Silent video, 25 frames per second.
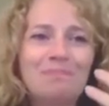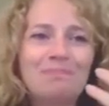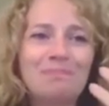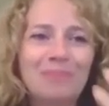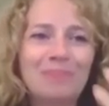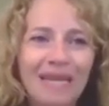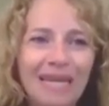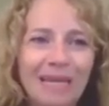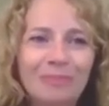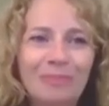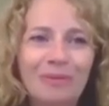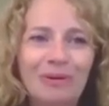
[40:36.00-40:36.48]

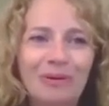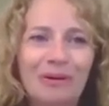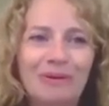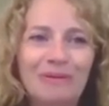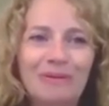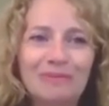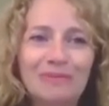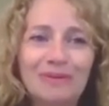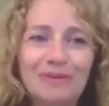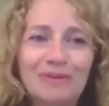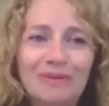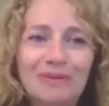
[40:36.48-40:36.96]

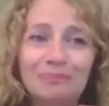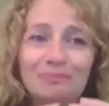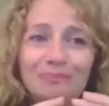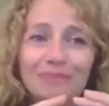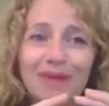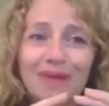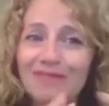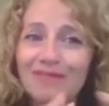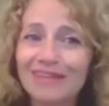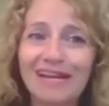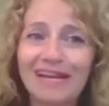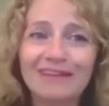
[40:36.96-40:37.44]
People,
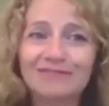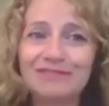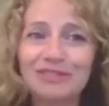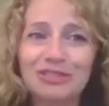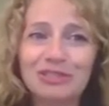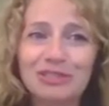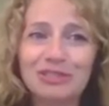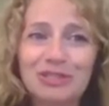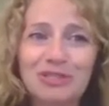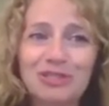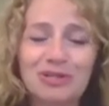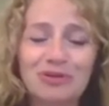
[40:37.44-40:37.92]
everything I've
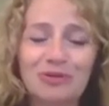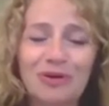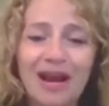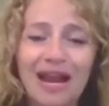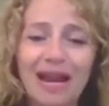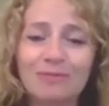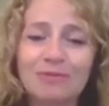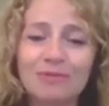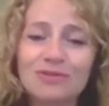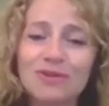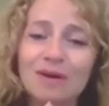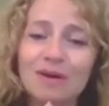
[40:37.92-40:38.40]
just
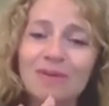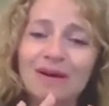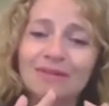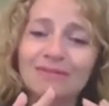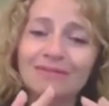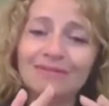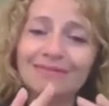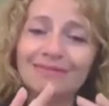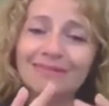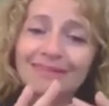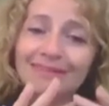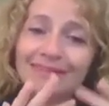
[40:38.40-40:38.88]
described was all about
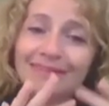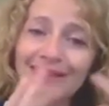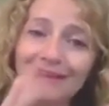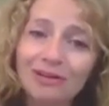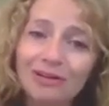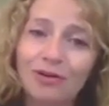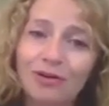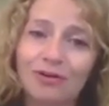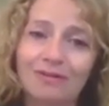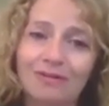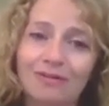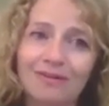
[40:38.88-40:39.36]
the
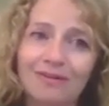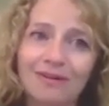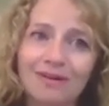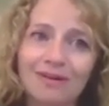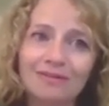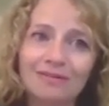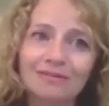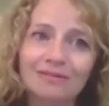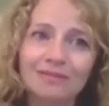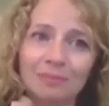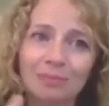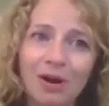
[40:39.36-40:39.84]
legal
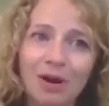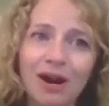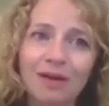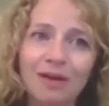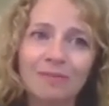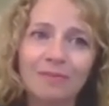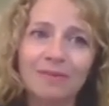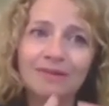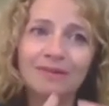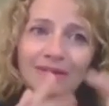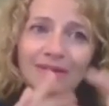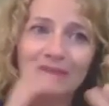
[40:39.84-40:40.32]

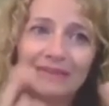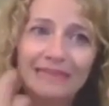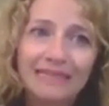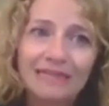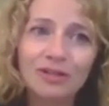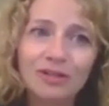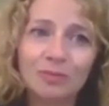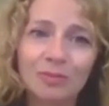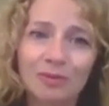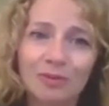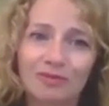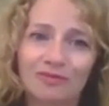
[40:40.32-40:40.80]
department, the
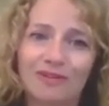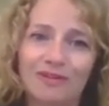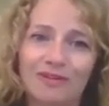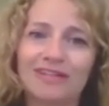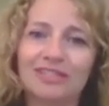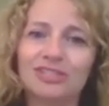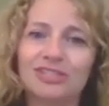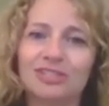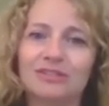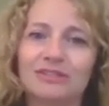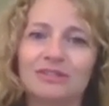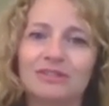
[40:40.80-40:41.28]
legal
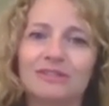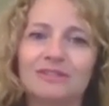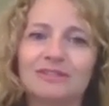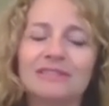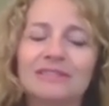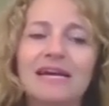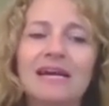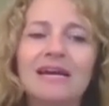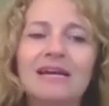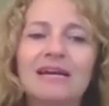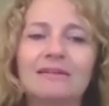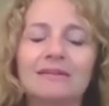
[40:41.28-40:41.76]
professionals.
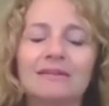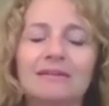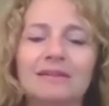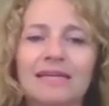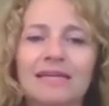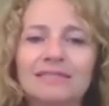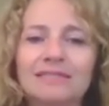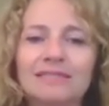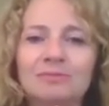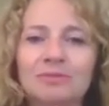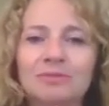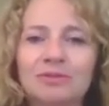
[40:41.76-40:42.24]

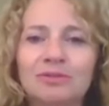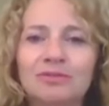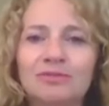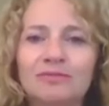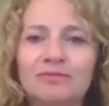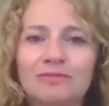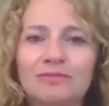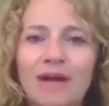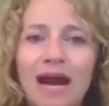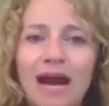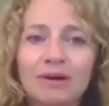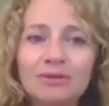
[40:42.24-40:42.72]
Let's
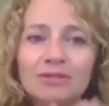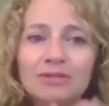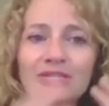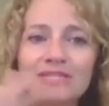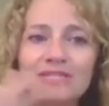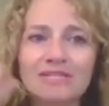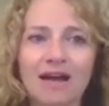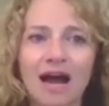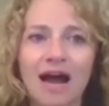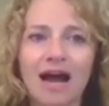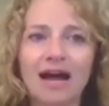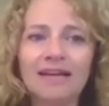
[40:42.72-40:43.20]
move
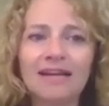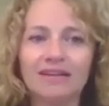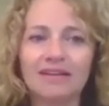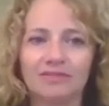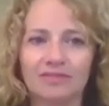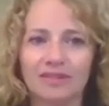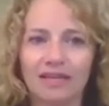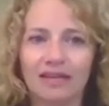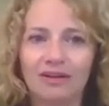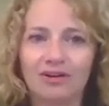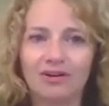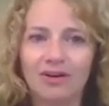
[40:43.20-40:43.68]
outside of
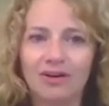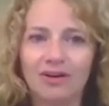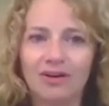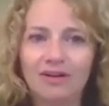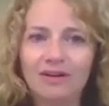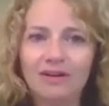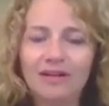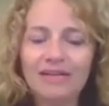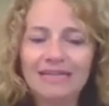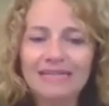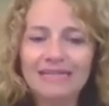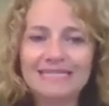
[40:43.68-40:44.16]
legal.
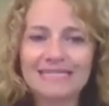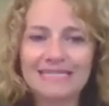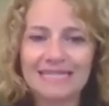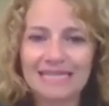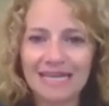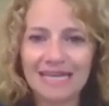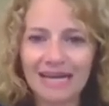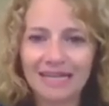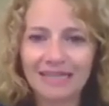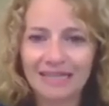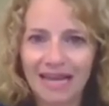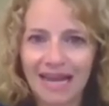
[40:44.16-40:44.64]

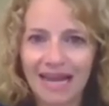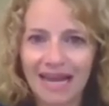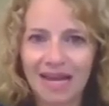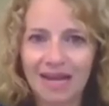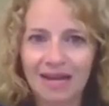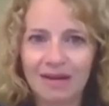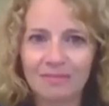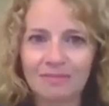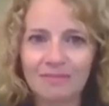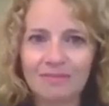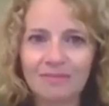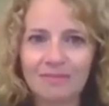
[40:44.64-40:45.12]

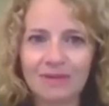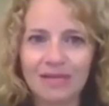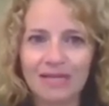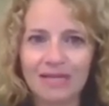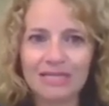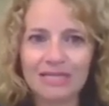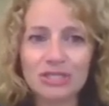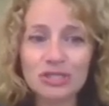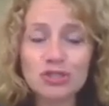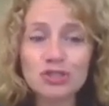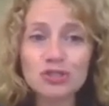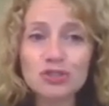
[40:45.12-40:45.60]
CLM
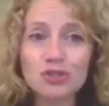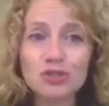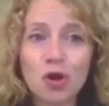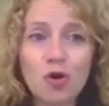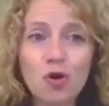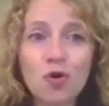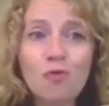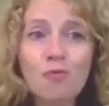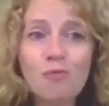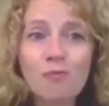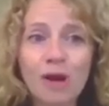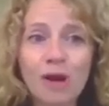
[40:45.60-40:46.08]
is
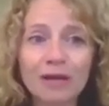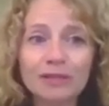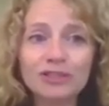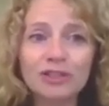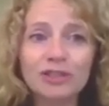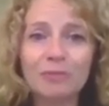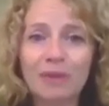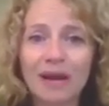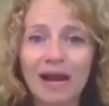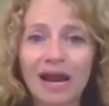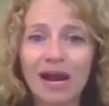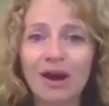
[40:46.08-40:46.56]
so much
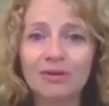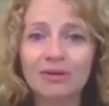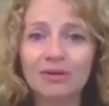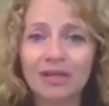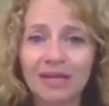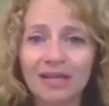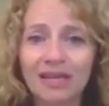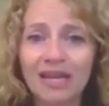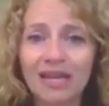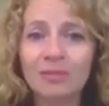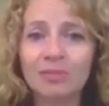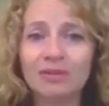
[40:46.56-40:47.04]
about
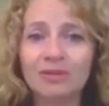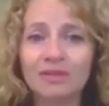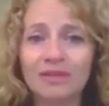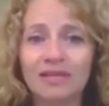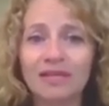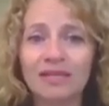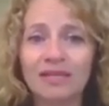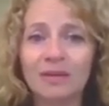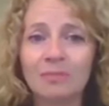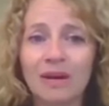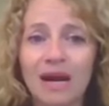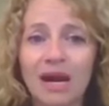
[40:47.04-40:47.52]

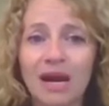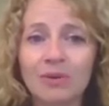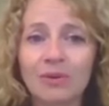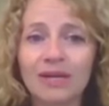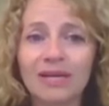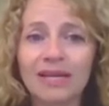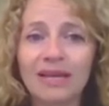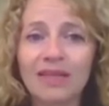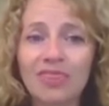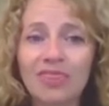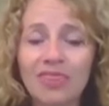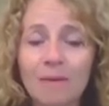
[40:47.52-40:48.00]
enabling and
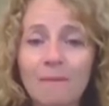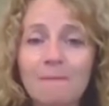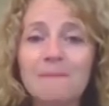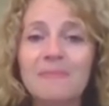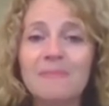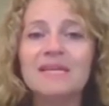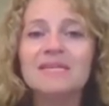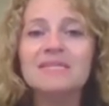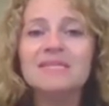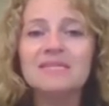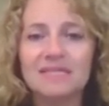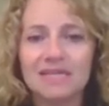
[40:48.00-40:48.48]
empowering the
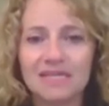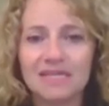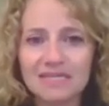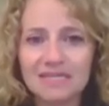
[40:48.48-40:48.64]
business.